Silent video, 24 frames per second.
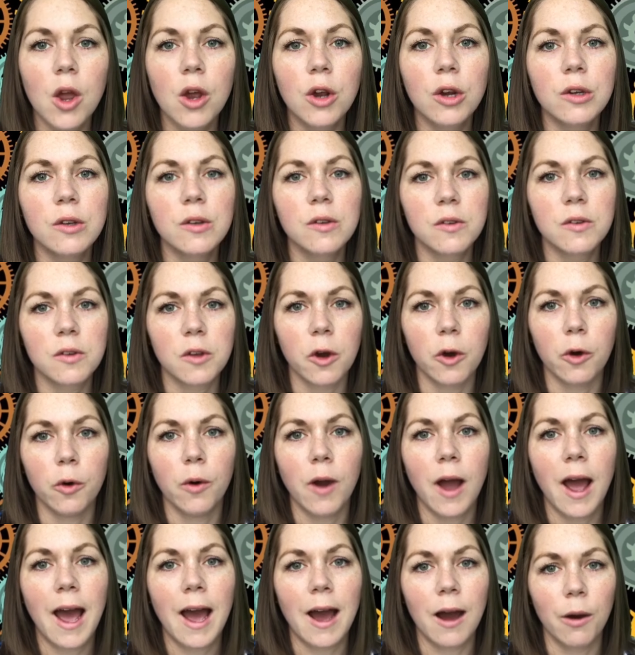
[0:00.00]
So,
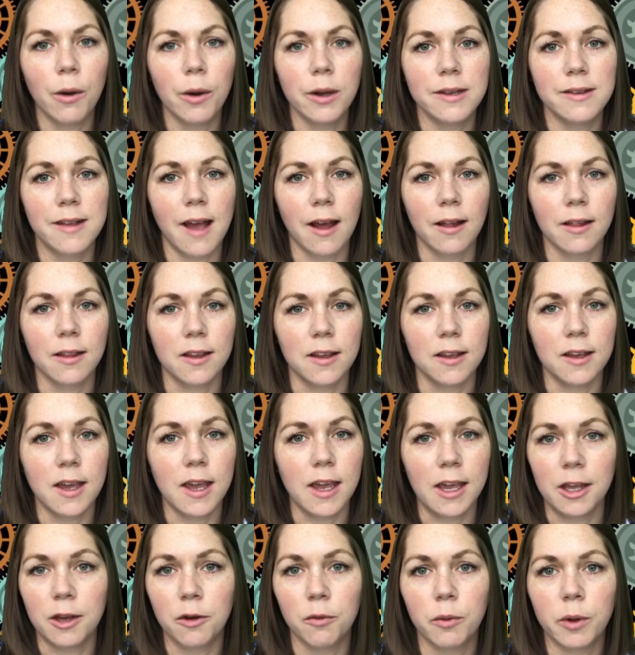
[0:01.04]
how exactly
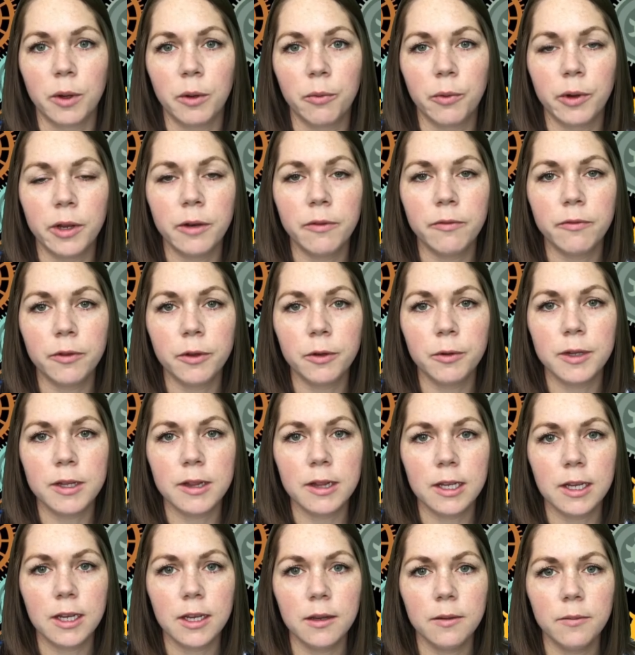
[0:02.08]
can we read
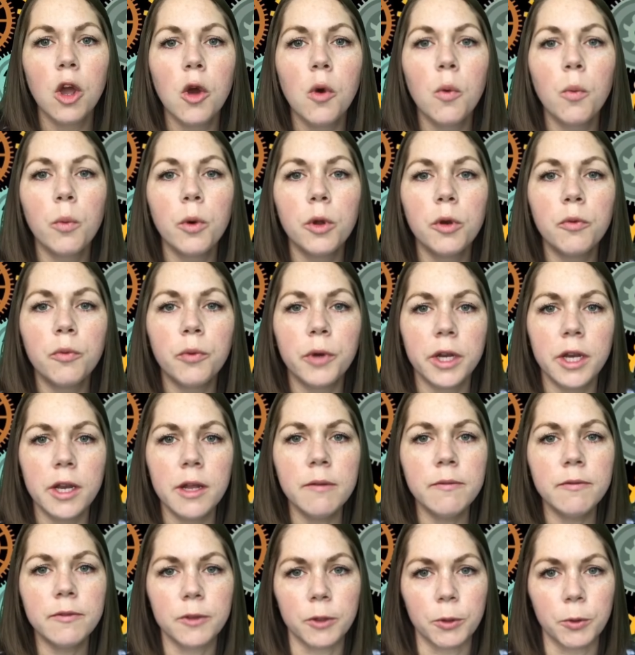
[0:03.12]
fluently? When reading
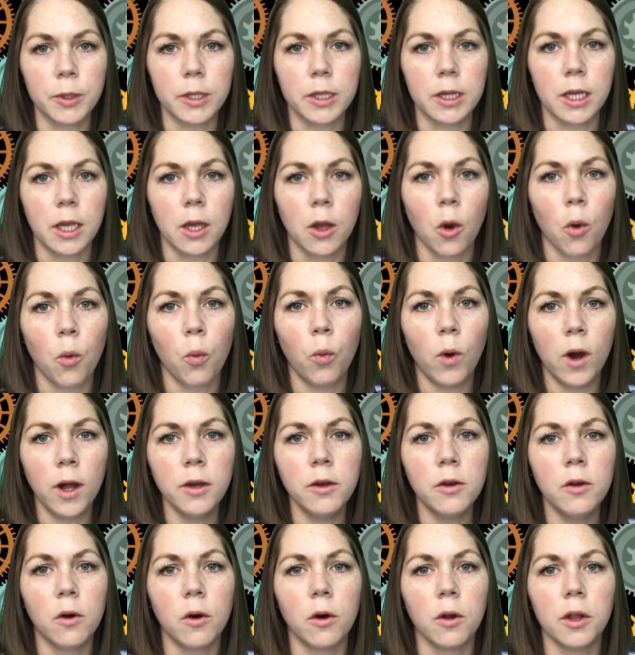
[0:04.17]
fluently, one goal